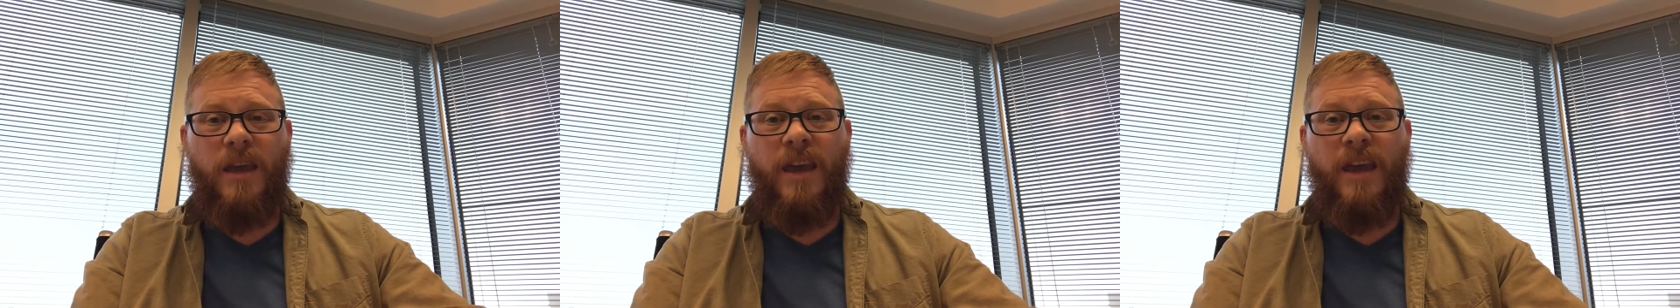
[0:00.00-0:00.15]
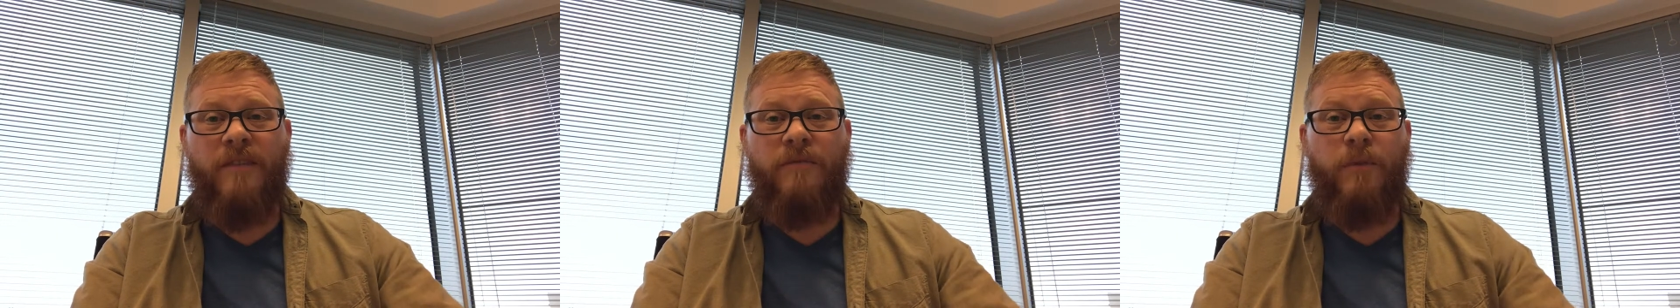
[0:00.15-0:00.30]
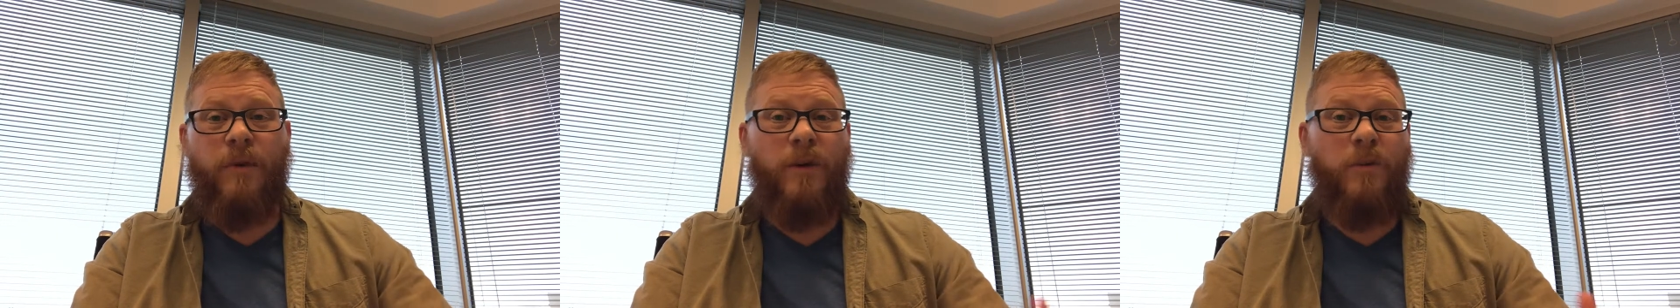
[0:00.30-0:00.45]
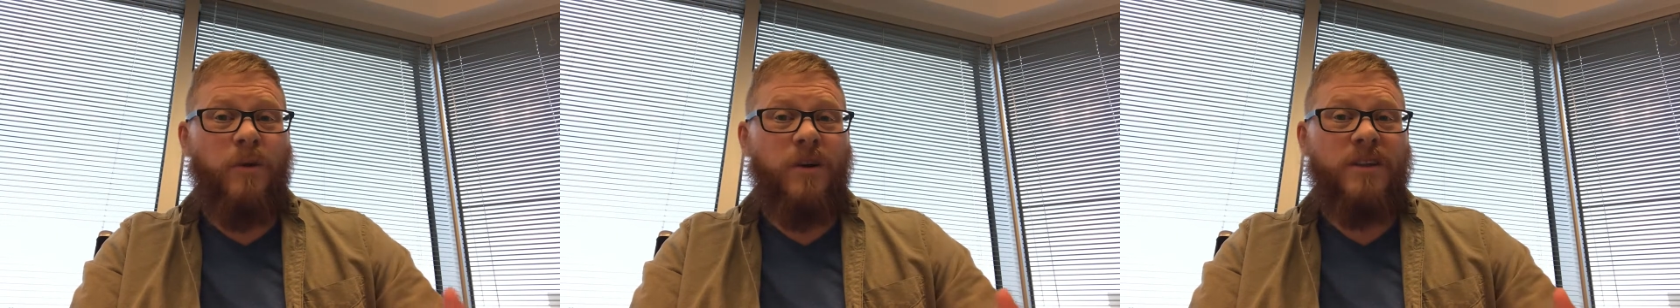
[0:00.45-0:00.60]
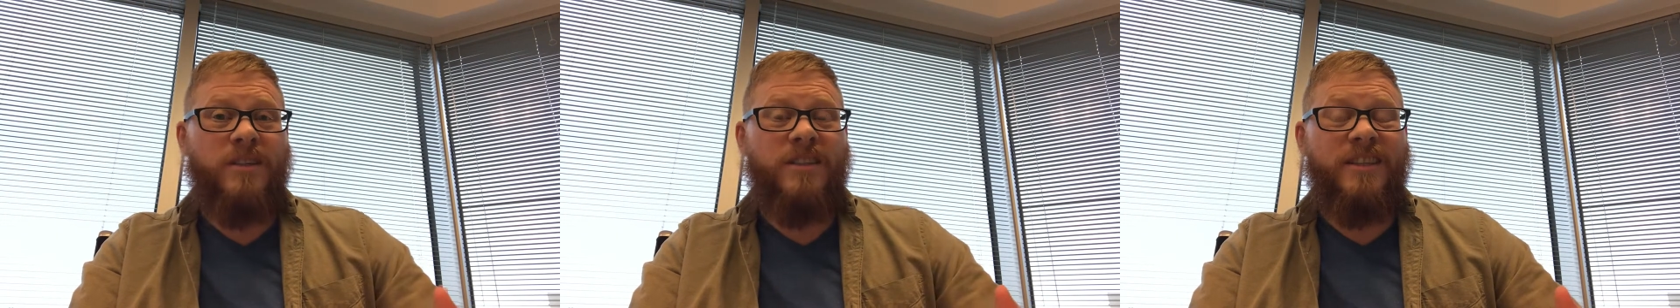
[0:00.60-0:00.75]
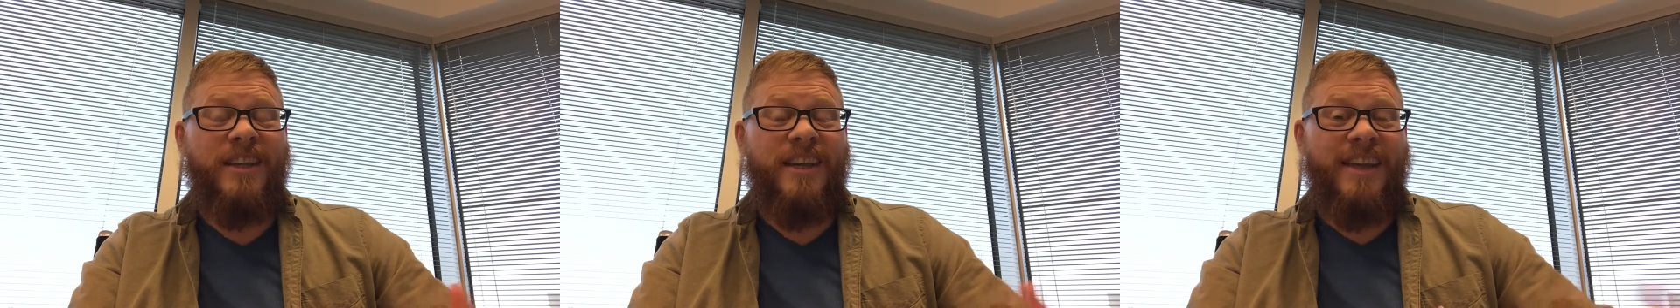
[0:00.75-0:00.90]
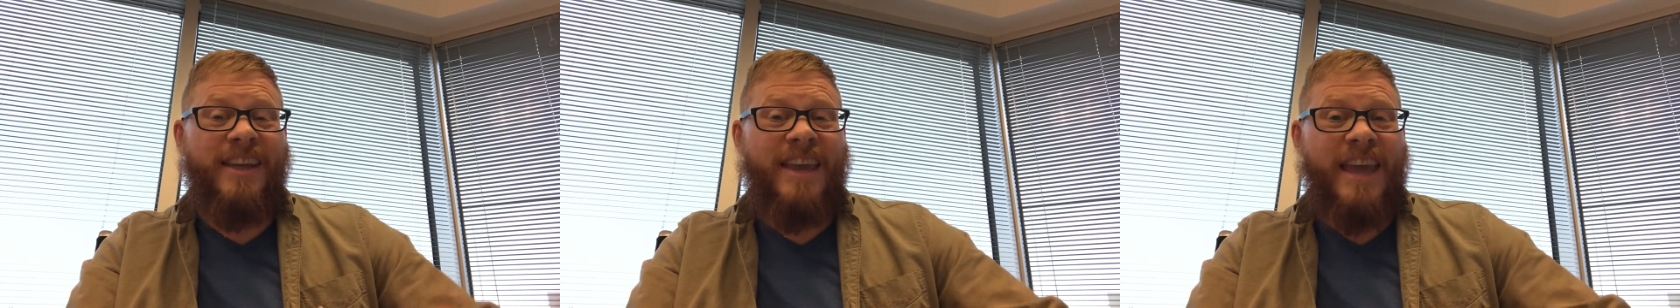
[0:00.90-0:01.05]
If we worked
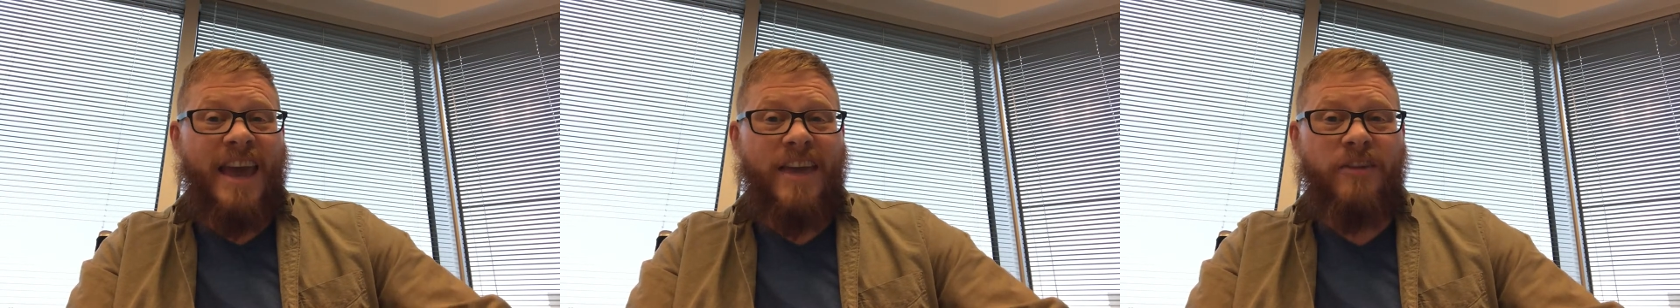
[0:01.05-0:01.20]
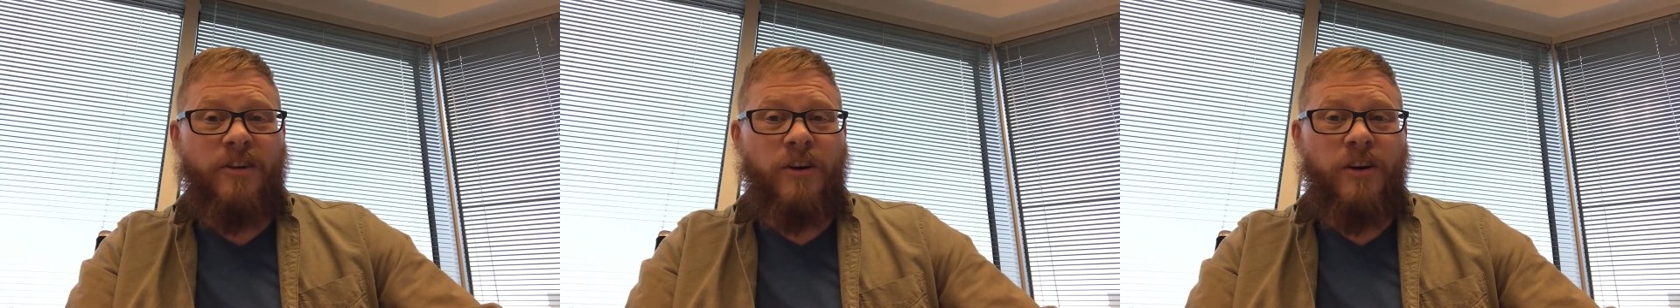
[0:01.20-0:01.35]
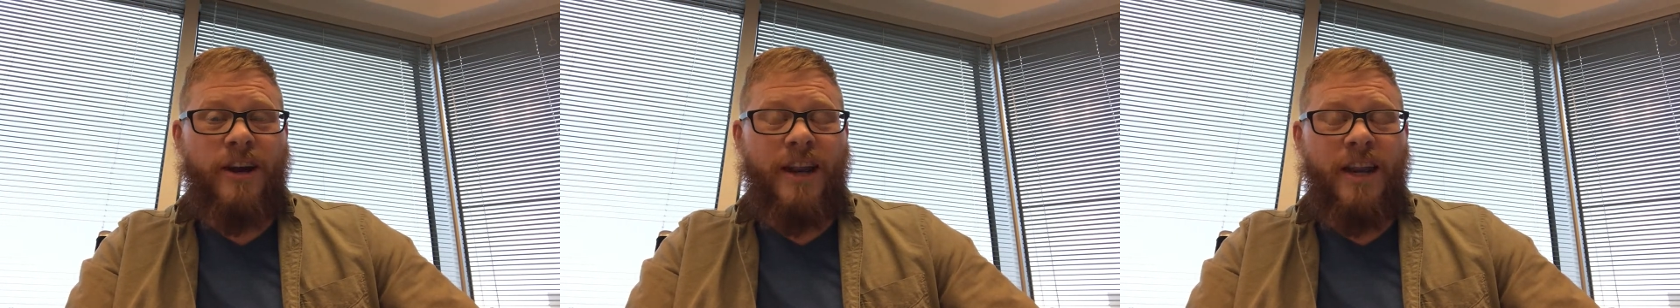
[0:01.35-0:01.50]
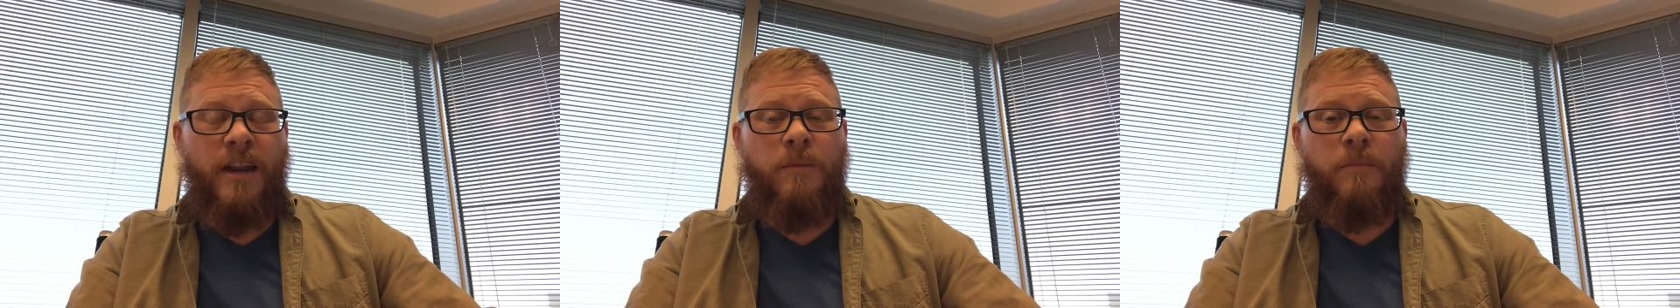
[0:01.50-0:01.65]
together in